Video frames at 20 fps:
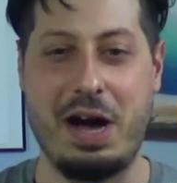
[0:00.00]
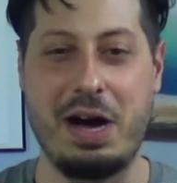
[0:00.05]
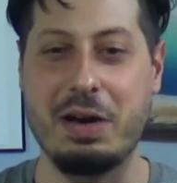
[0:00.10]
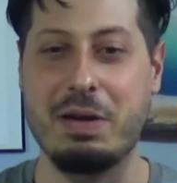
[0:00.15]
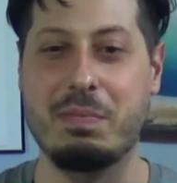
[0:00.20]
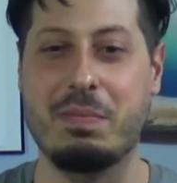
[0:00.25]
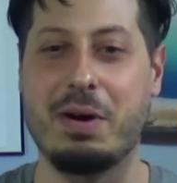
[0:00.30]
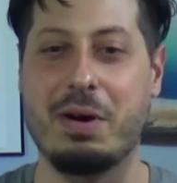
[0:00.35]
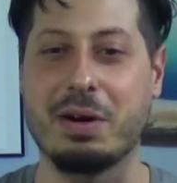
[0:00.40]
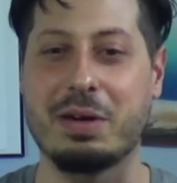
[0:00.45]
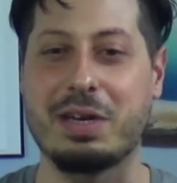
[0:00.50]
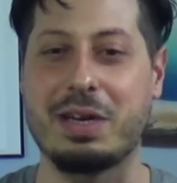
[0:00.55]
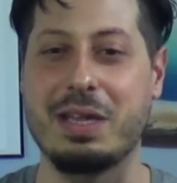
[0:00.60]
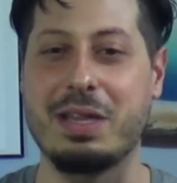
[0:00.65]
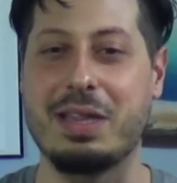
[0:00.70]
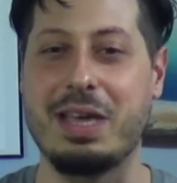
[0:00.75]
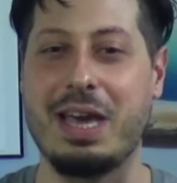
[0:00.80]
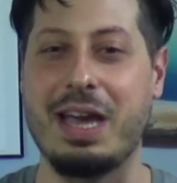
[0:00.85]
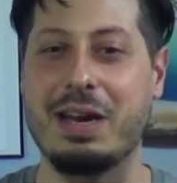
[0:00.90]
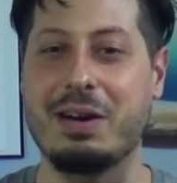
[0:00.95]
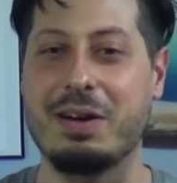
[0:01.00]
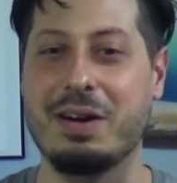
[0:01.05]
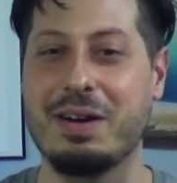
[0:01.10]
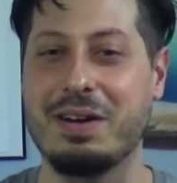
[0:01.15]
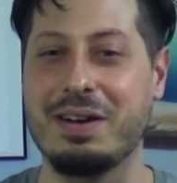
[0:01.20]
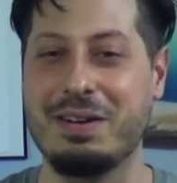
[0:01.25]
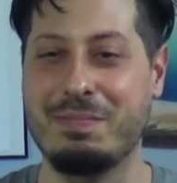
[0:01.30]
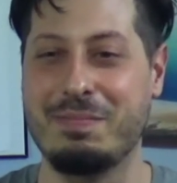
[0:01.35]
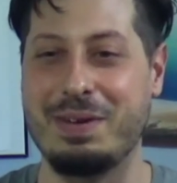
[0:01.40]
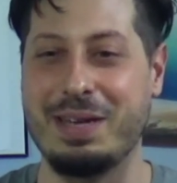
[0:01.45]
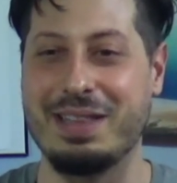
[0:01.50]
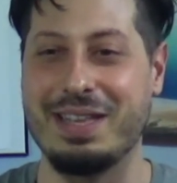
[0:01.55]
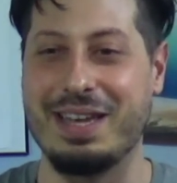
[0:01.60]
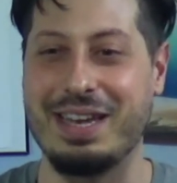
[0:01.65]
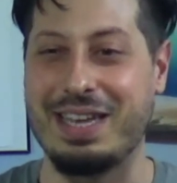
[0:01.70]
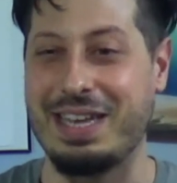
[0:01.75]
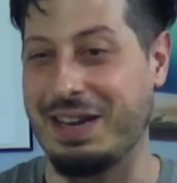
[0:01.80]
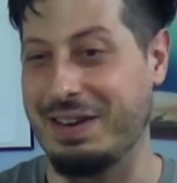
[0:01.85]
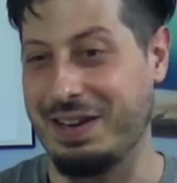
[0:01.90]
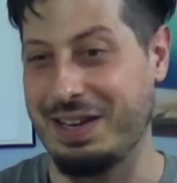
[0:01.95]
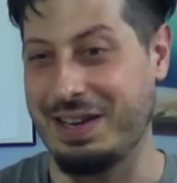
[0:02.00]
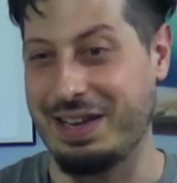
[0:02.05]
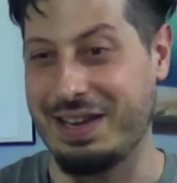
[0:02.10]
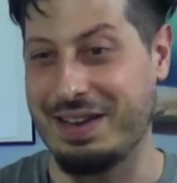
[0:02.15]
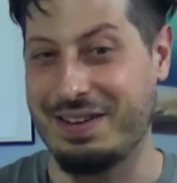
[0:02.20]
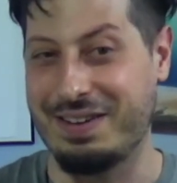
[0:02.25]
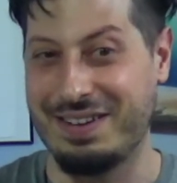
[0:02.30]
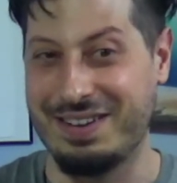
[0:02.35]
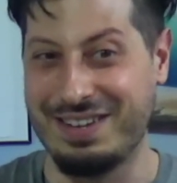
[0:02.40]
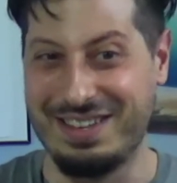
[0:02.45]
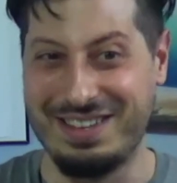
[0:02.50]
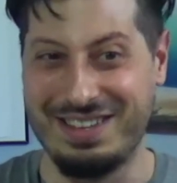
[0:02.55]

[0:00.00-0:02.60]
unmarked container and be like, here you go,